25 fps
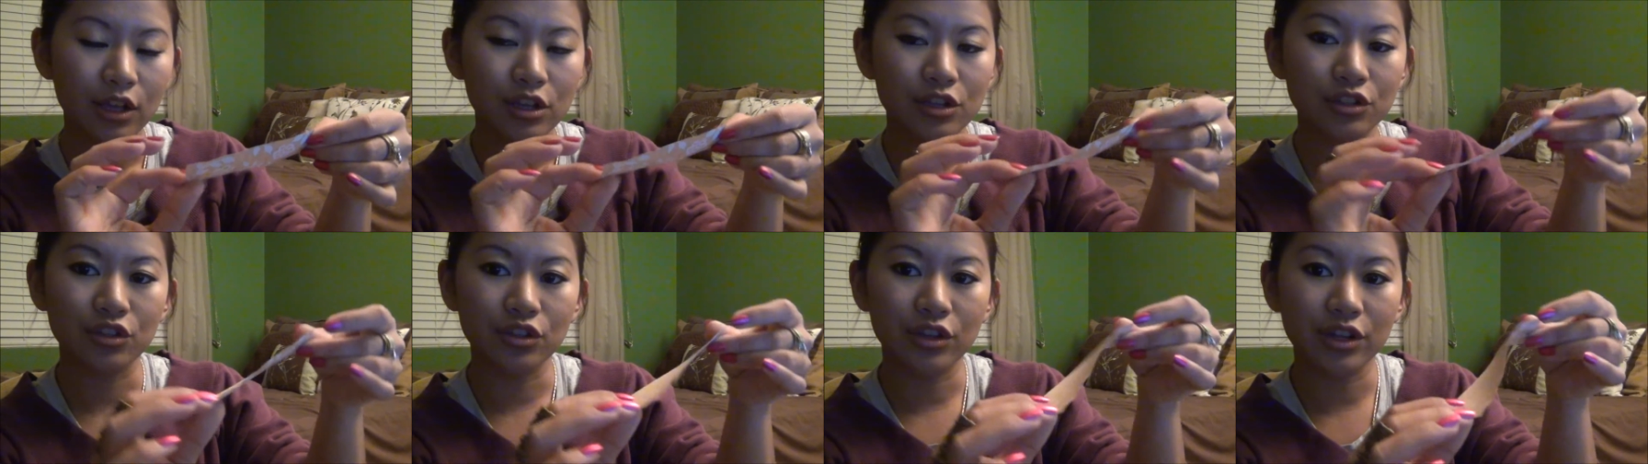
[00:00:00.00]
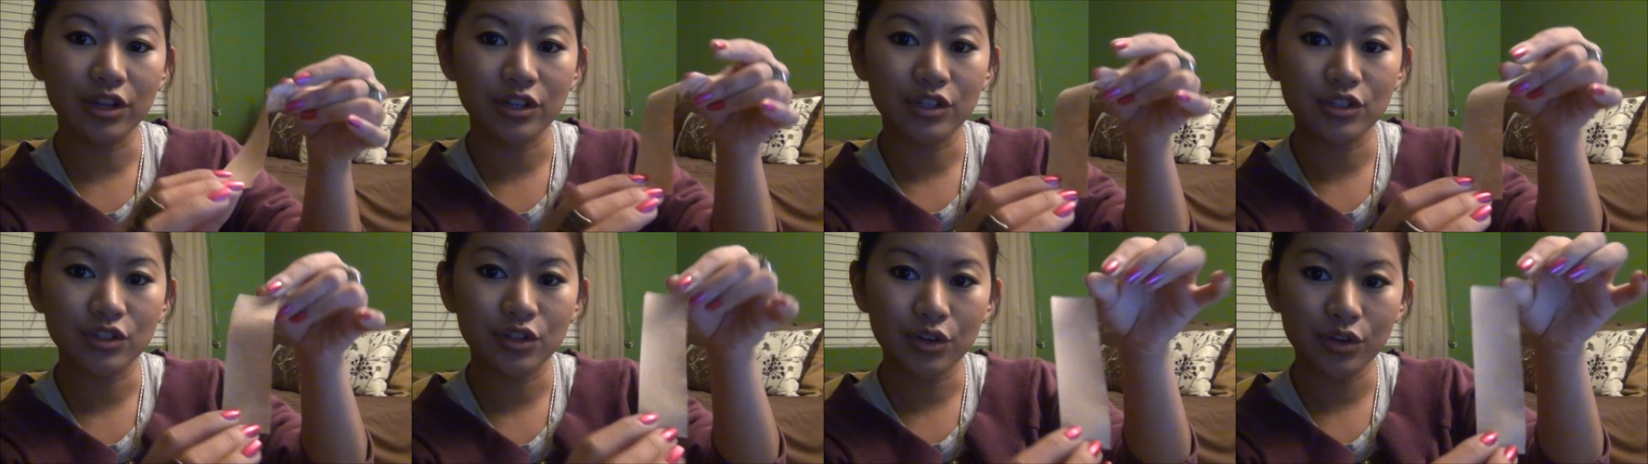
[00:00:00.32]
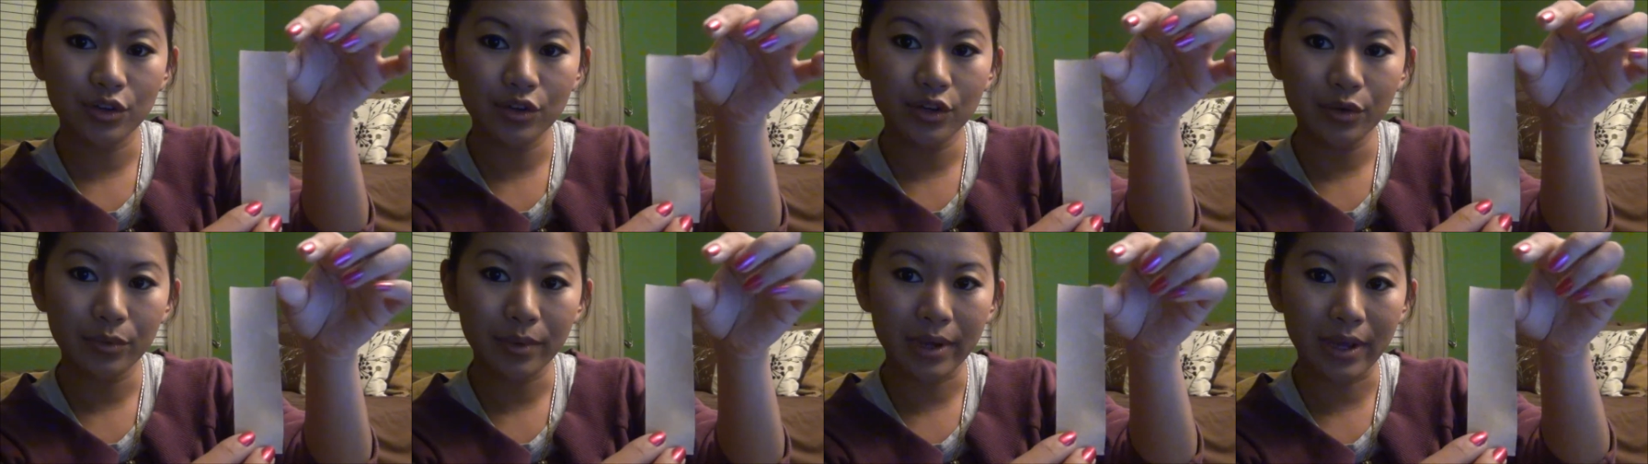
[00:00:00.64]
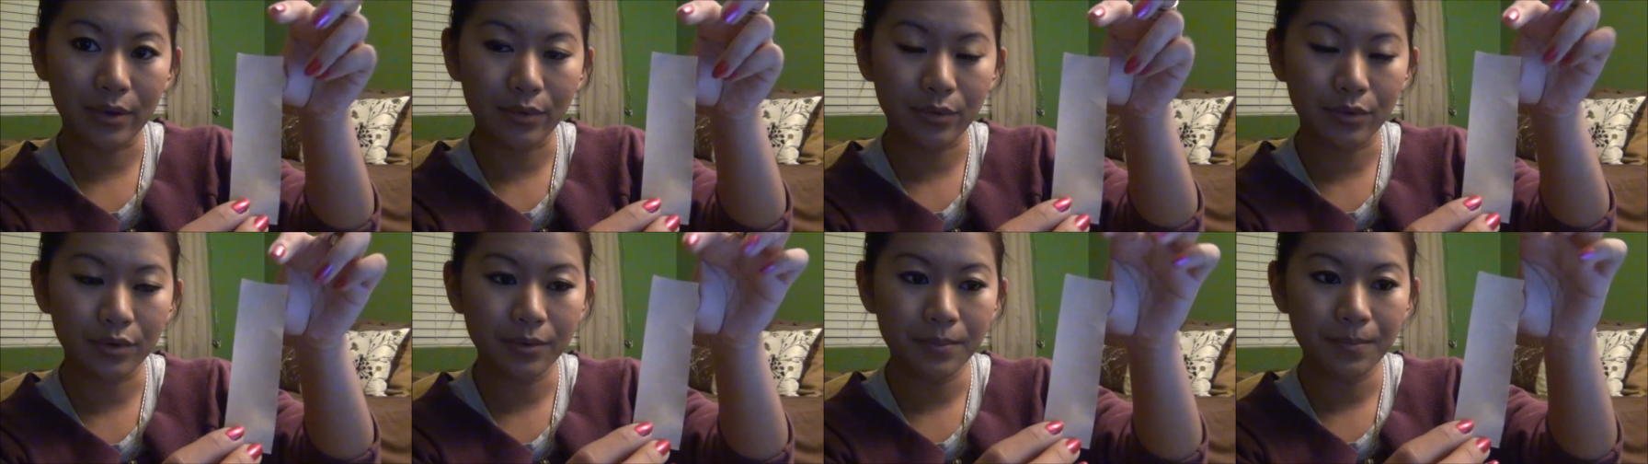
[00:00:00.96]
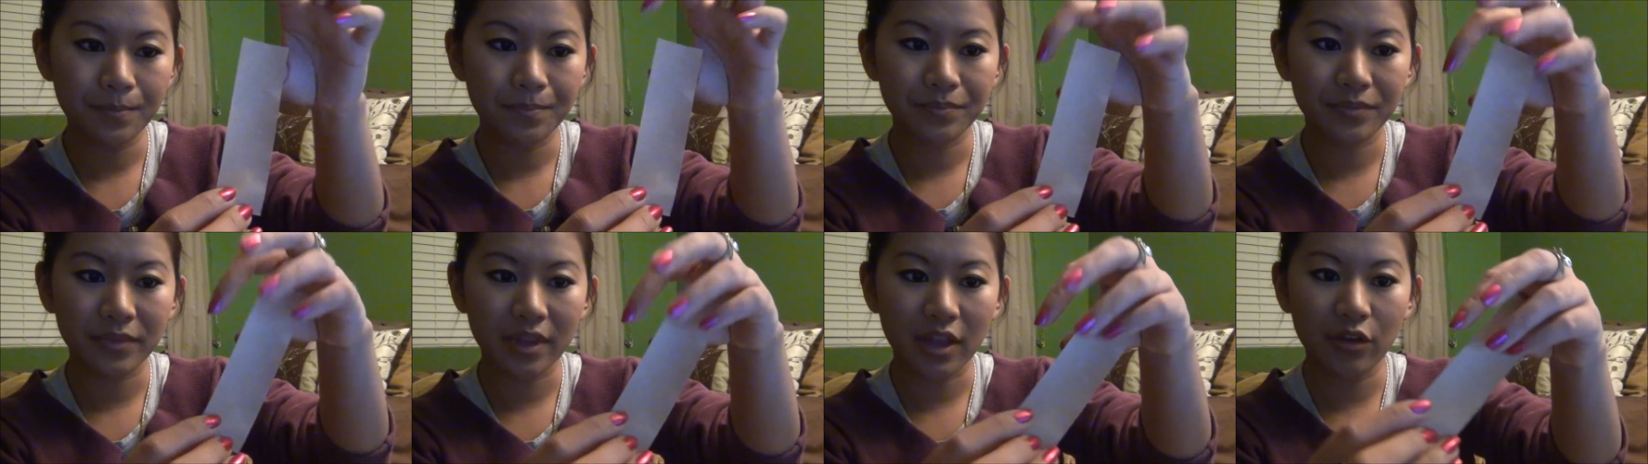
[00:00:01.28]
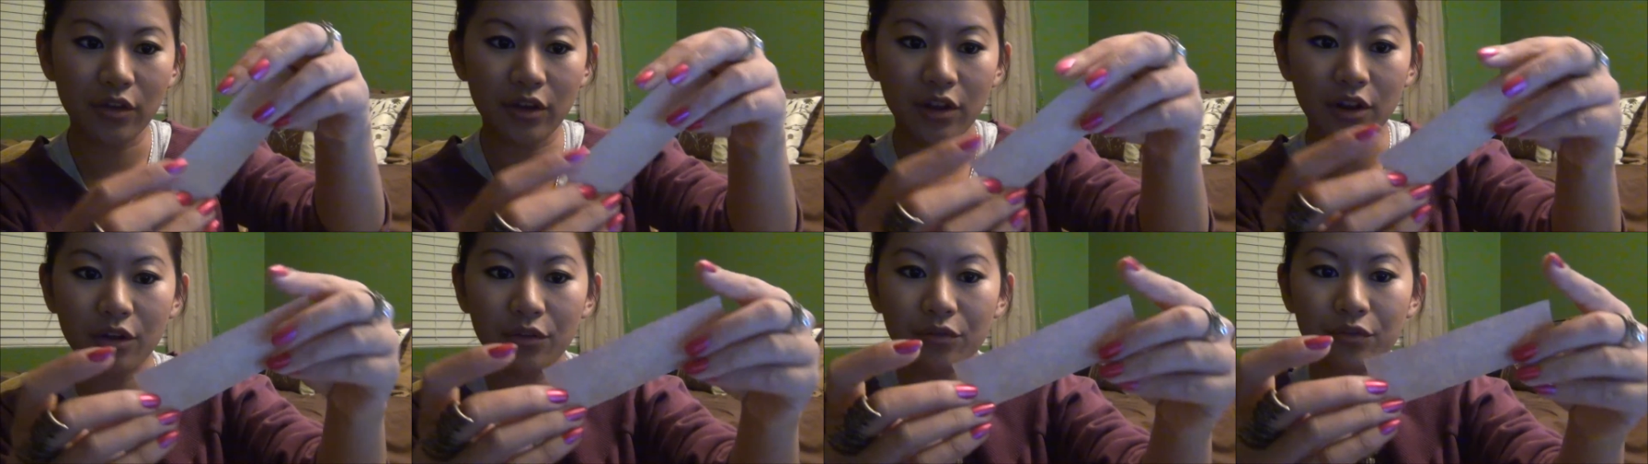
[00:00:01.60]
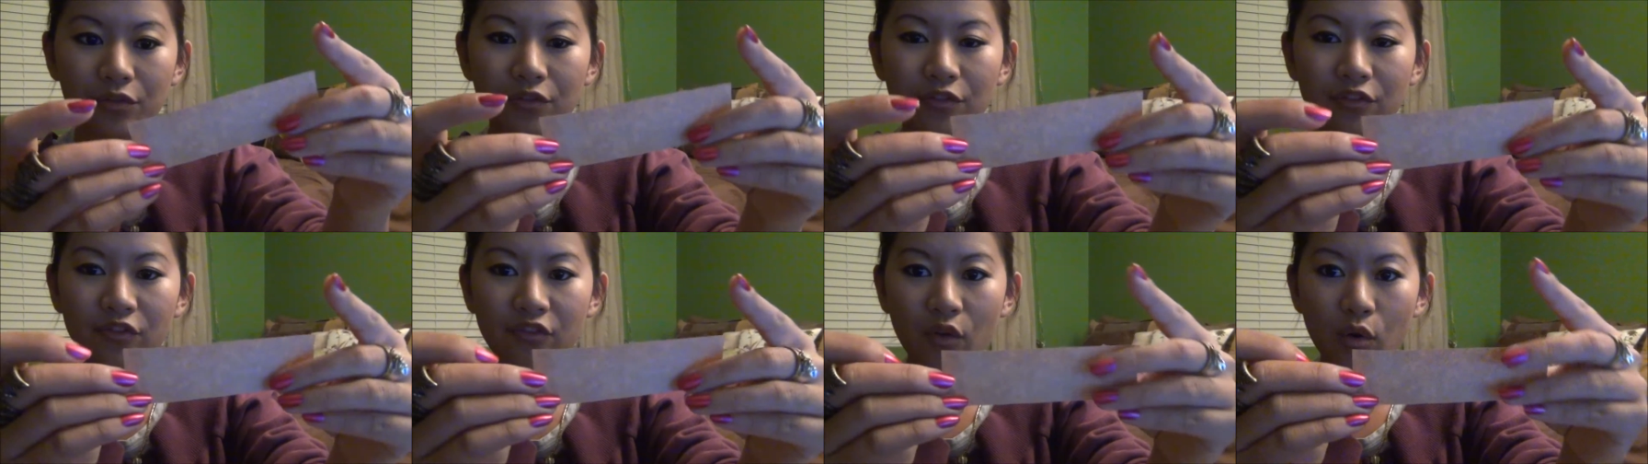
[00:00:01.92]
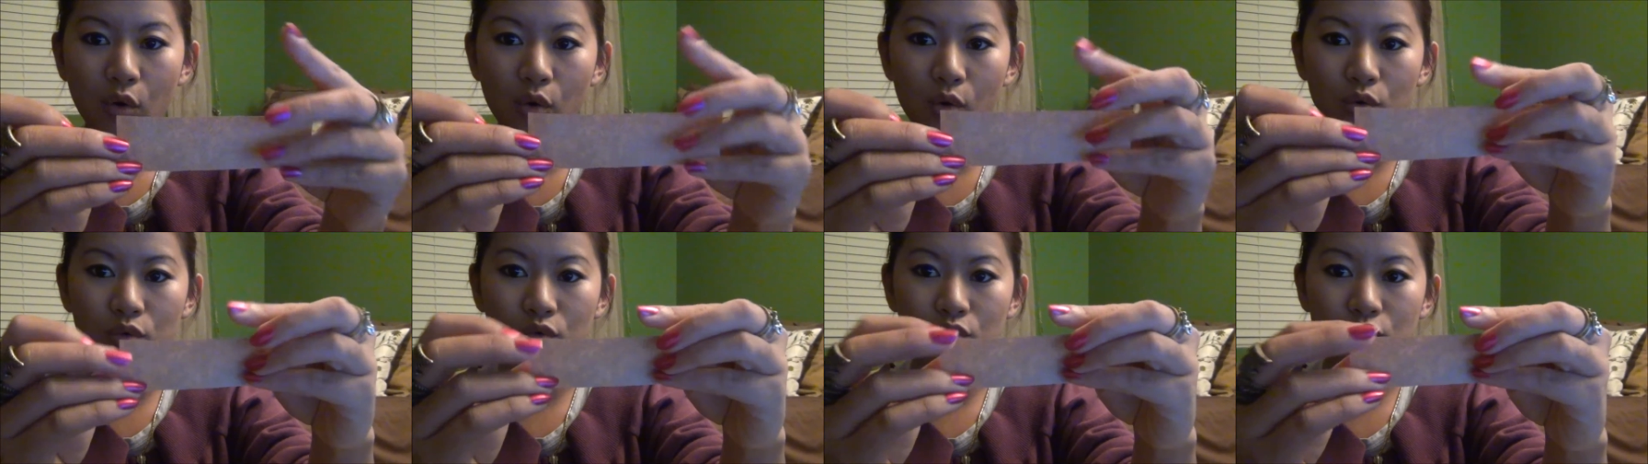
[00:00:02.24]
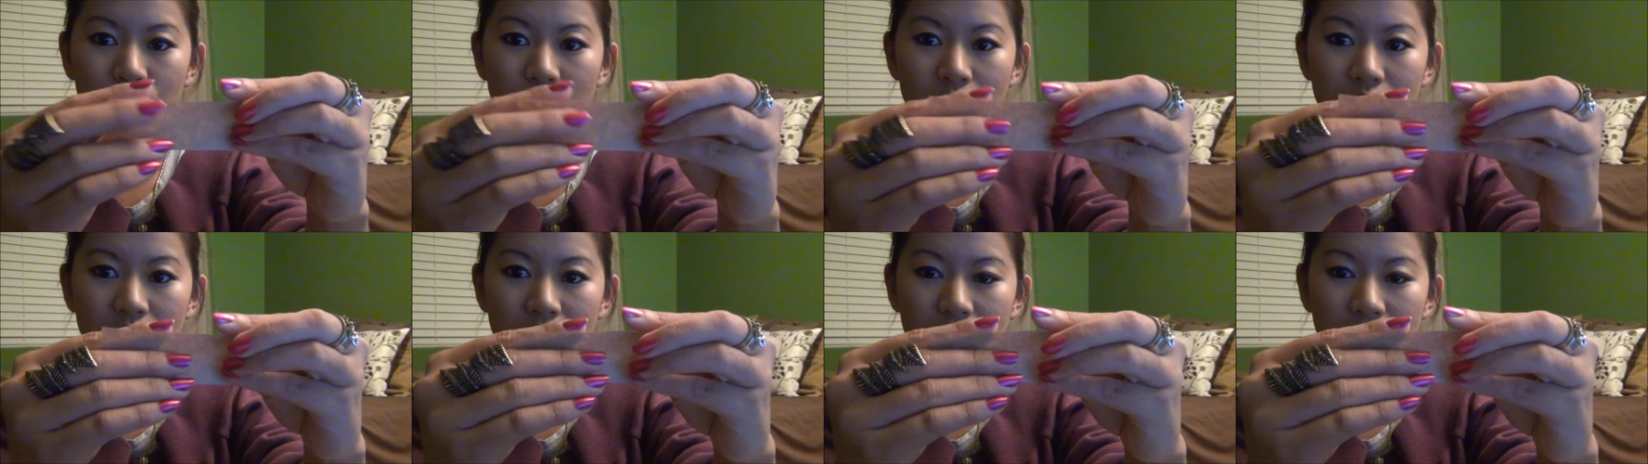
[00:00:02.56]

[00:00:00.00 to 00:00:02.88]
So you're gonna turn it around and you're gonna fold